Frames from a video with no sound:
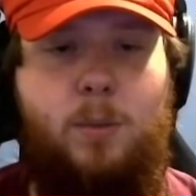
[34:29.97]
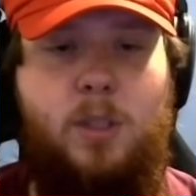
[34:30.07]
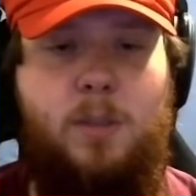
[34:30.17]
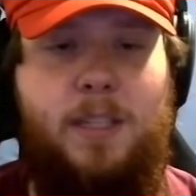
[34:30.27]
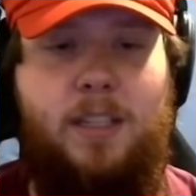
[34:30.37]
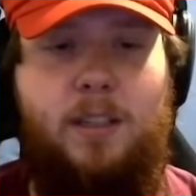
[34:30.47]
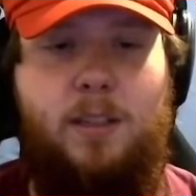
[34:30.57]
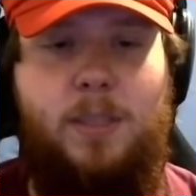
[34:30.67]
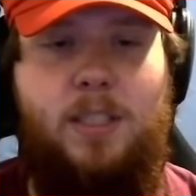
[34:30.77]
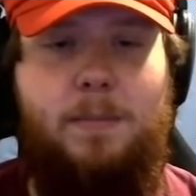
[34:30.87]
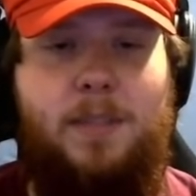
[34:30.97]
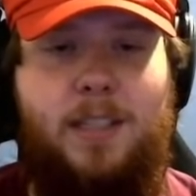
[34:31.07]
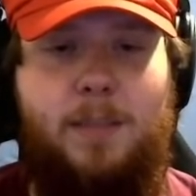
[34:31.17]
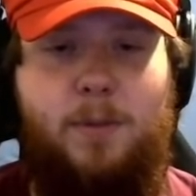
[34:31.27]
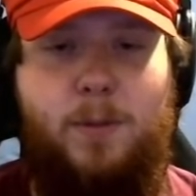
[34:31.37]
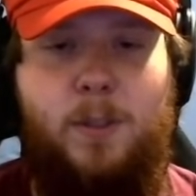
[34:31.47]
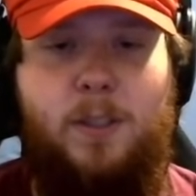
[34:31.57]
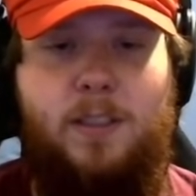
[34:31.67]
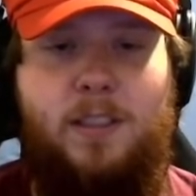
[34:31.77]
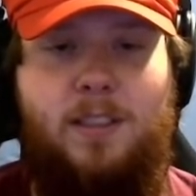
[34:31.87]
We're spinning because we jumped on them, of
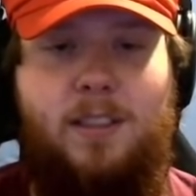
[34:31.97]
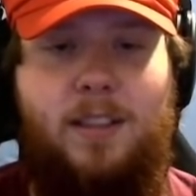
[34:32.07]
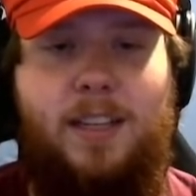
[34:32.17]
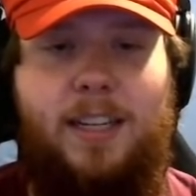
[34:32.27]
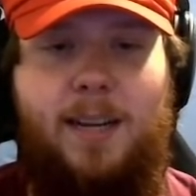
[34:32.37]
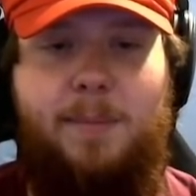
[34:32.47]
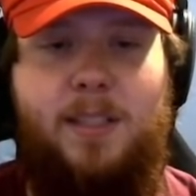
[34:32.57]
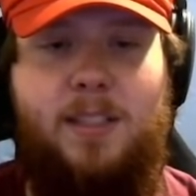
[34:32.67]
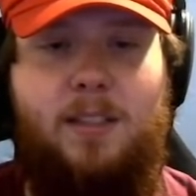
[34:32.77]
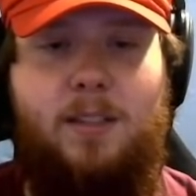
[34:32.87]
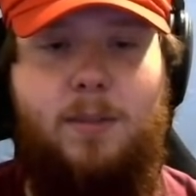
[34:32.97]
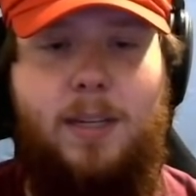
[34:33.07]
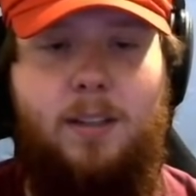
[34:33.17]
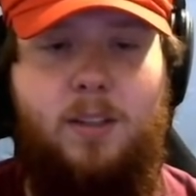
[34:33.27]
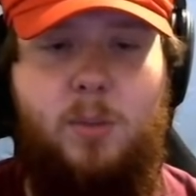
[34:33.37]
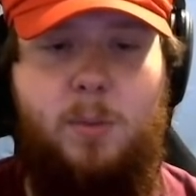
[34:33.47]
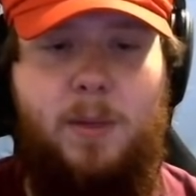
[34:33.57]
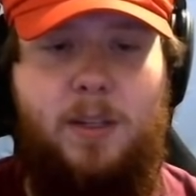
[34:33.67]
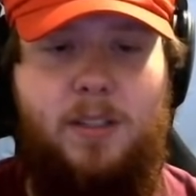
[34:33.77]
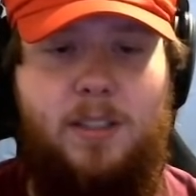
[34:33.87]
course, like it happens in regular Super
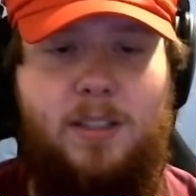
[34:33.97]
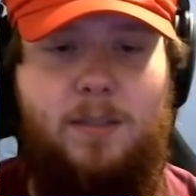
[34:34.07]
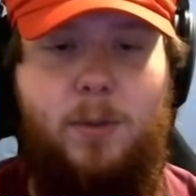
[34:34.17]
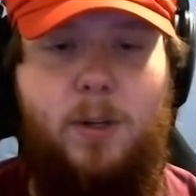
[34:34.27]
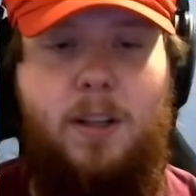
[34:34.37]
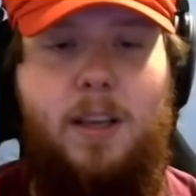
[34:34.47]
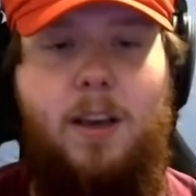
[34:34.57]
Mario 64.